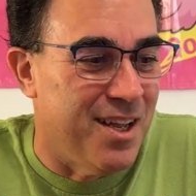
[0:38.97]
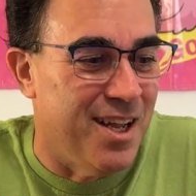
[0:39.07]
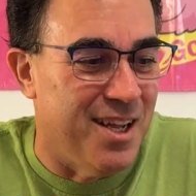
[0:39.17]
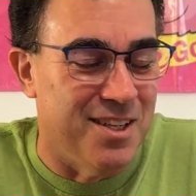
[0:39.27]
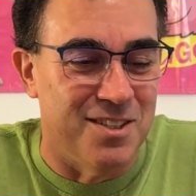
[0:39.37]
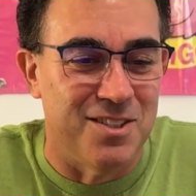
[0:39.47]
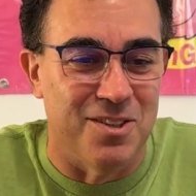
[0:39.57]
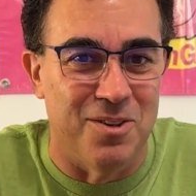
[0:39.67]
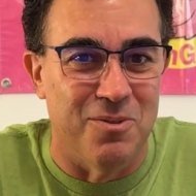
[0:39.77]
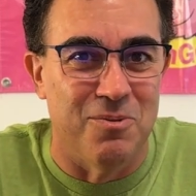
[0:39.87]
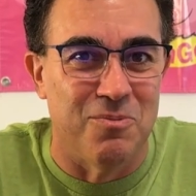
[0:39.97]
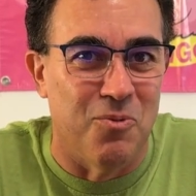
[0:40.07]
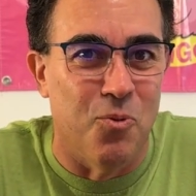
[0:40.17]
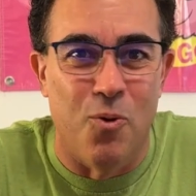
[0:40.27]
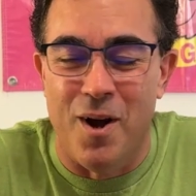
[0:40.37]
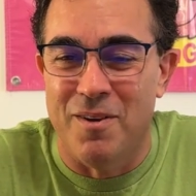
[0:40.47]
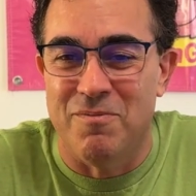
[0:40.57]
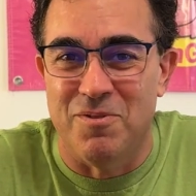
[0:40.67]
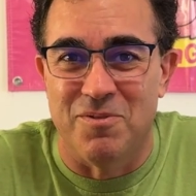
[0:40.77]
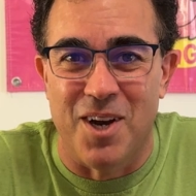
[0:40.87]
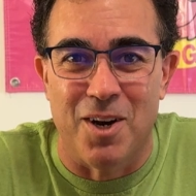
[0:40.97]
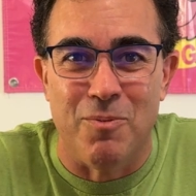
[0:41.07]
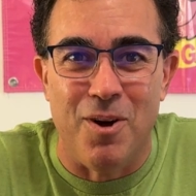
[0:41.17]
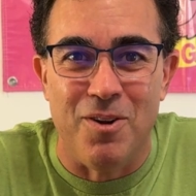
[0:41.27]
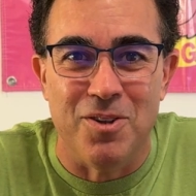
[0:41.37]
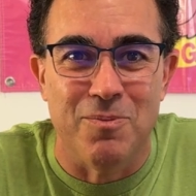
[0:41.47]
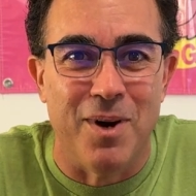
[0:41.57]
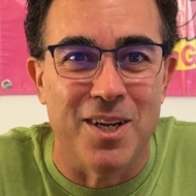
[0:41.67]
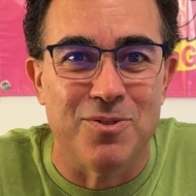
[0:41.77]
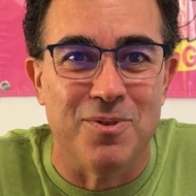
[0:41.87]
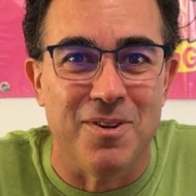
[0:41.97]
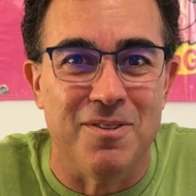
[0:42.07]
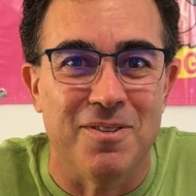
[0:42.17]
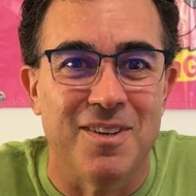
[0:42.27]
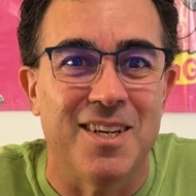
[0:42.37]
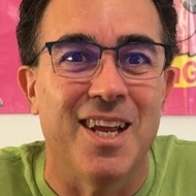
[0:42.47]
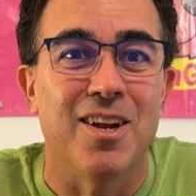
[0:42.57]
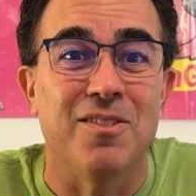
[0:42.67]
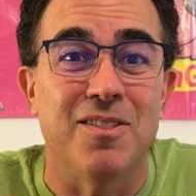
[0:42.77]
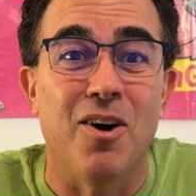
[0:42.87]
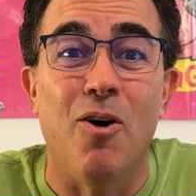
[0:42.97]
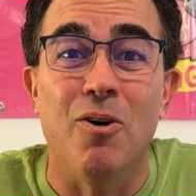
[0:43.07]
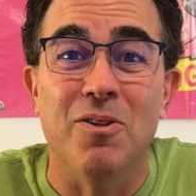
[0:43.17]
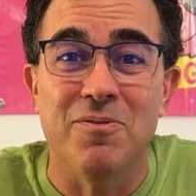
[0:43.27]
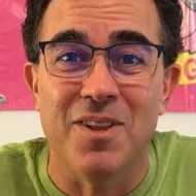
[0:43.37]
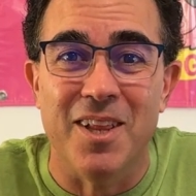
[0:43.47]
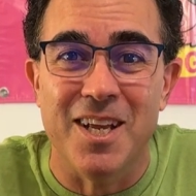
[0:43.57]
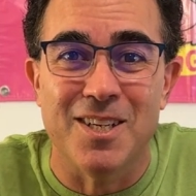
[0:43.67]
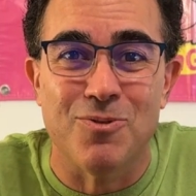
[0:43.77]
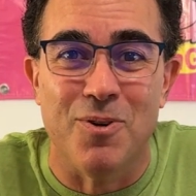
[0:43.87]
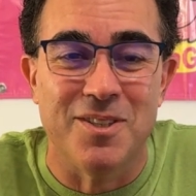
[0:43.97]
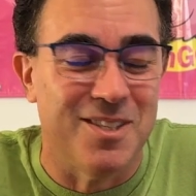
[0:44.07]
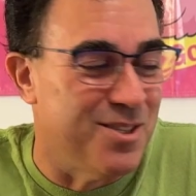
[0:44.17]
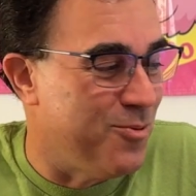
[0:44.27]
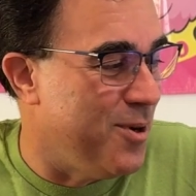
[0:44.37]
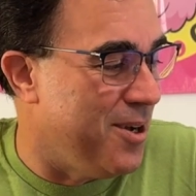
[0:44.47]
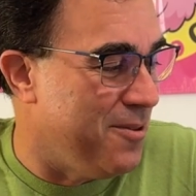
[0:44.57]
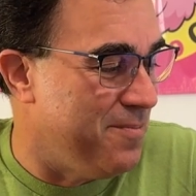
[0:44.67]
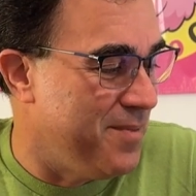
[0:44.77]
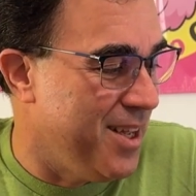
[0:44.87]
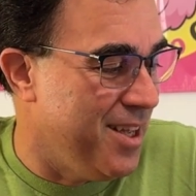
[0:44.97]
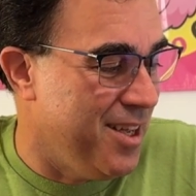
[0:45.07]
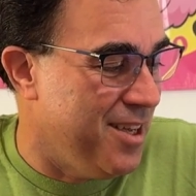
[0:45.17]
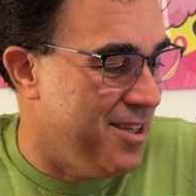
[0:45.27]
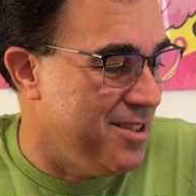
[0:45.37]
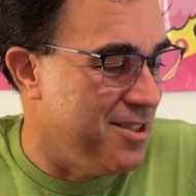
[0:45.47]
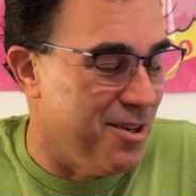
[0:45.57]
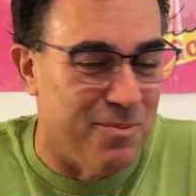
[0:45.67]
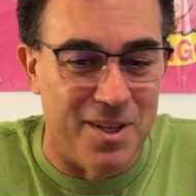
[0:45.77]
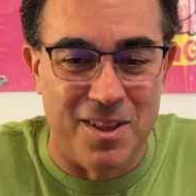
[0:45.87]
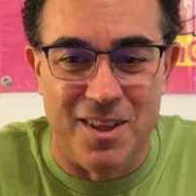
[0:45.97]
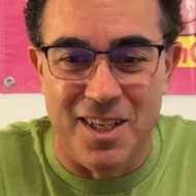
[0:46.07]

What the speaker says: And so, if you've got them all, you might as well get all of the latest ones as well. So, I mean,